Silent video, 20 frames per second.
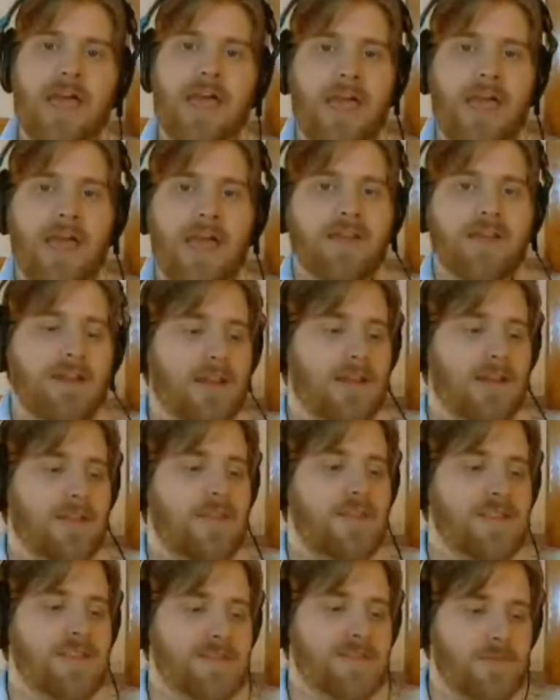And
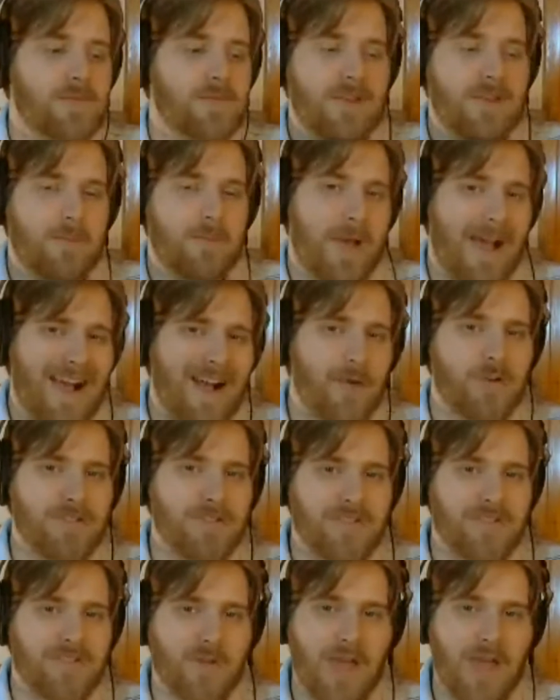this
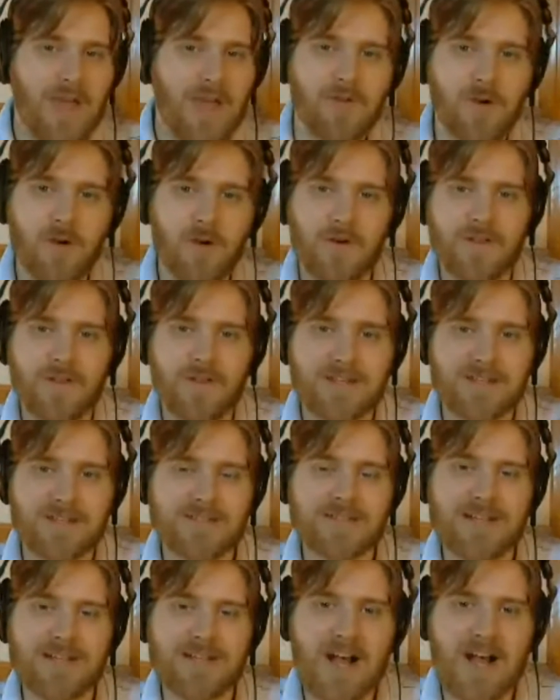Powers, if you haven't heard of it, it
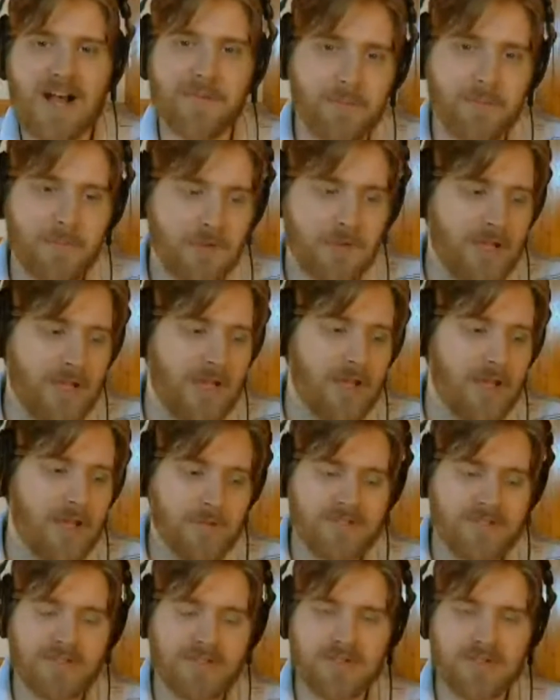is a comic book. It
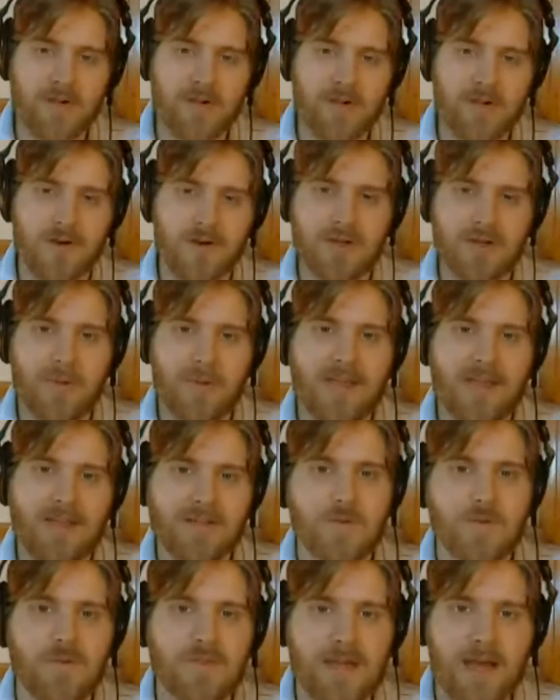was started back in
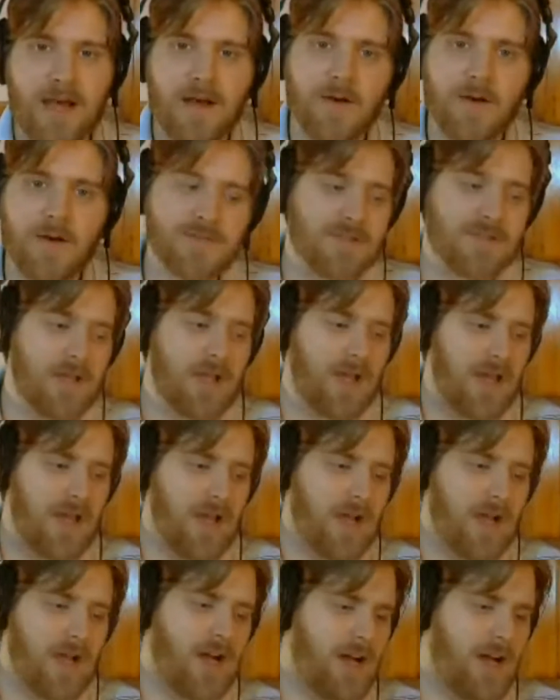two thousand,
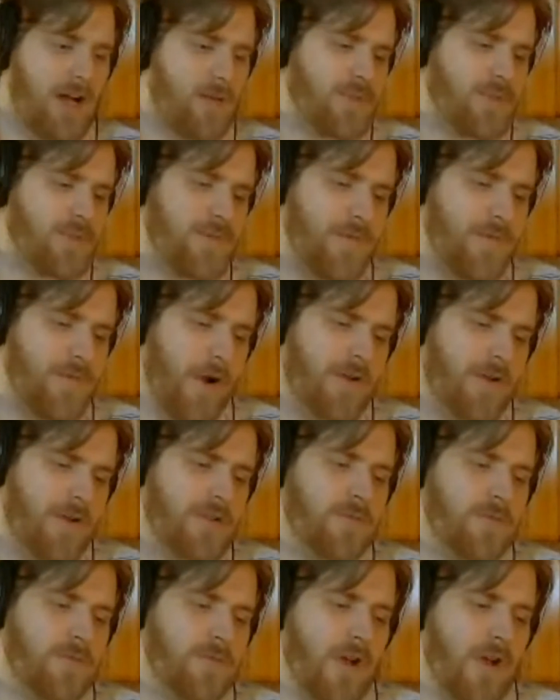um, was
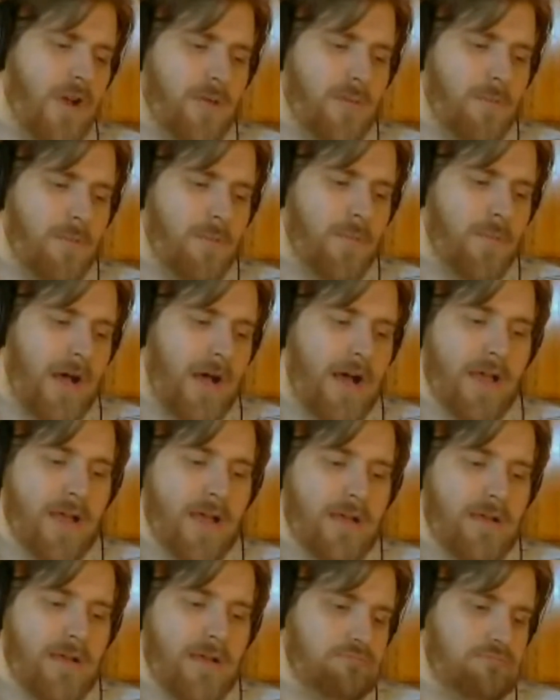first run
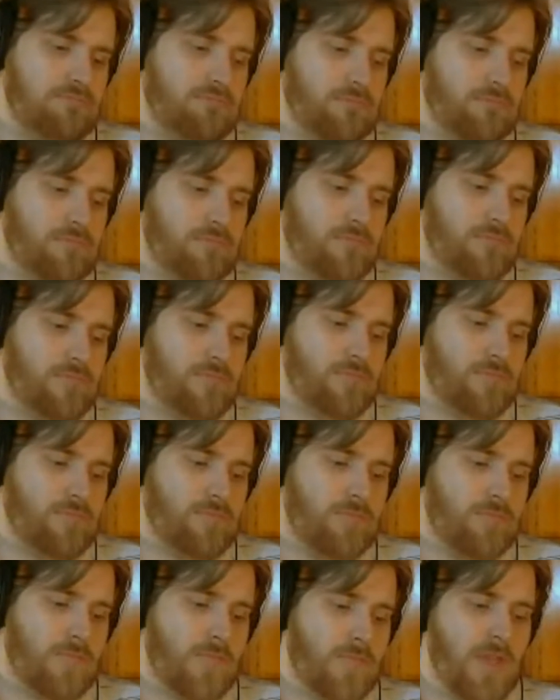by
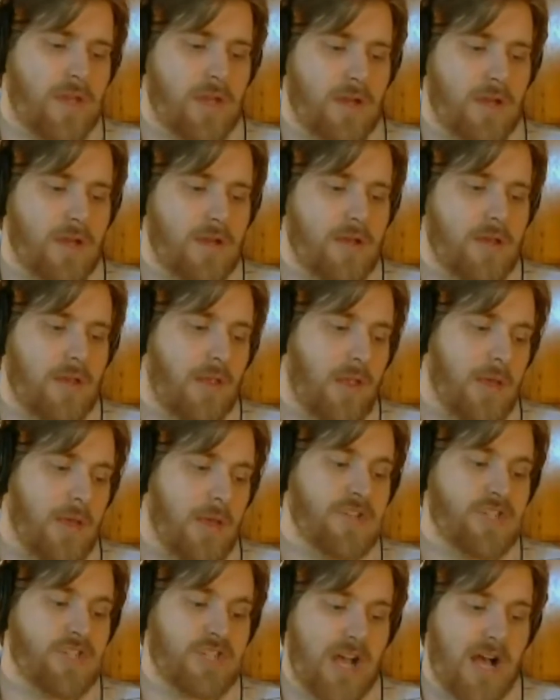uh,
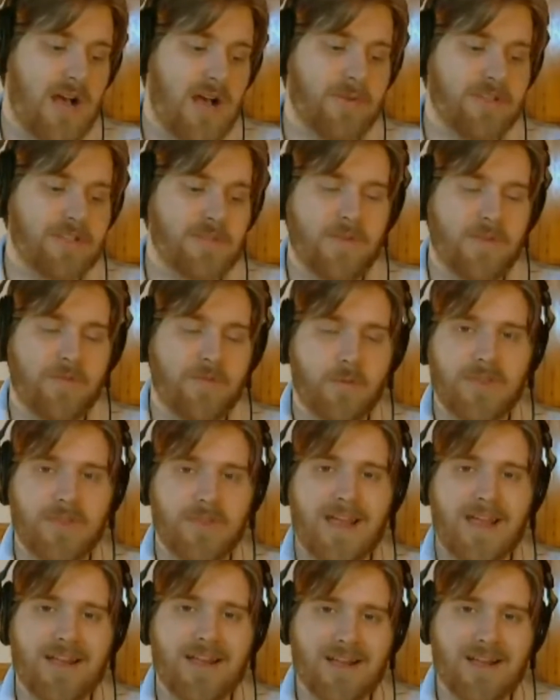Image Comics before
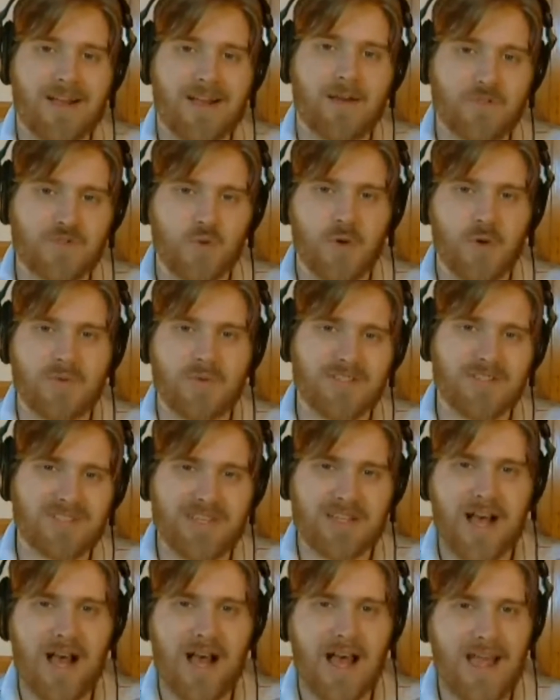that got absorbed
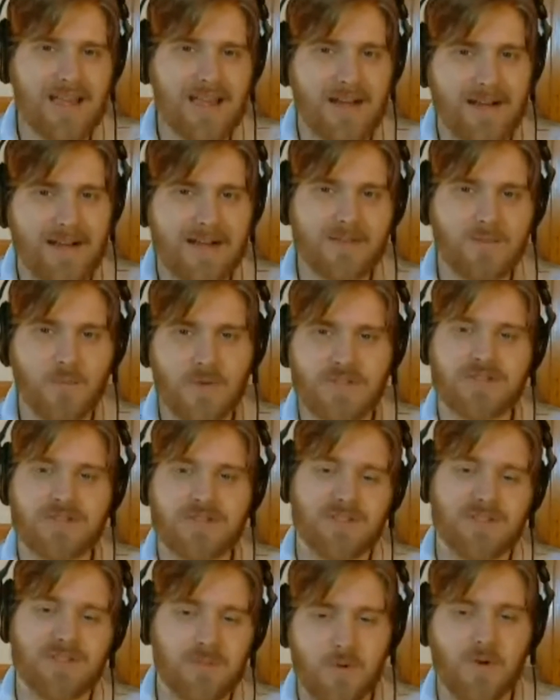into Icon, which
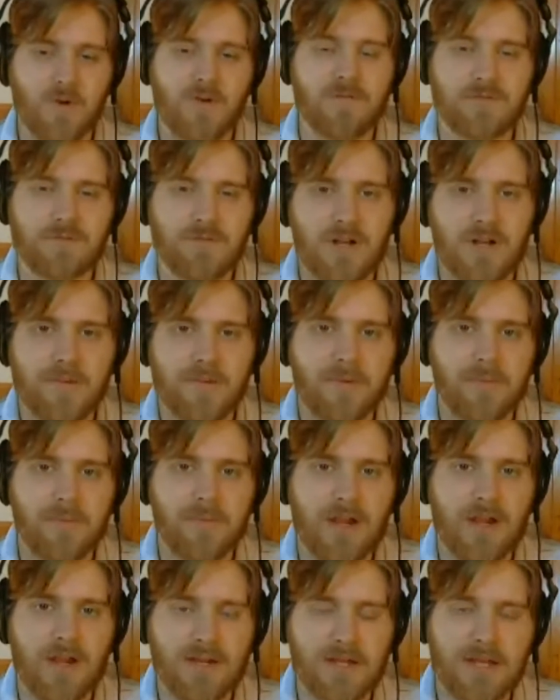is a Marvel comic
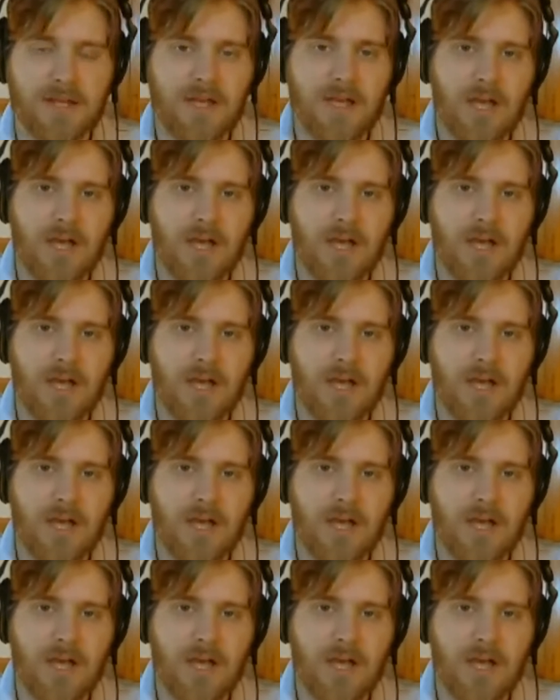brand.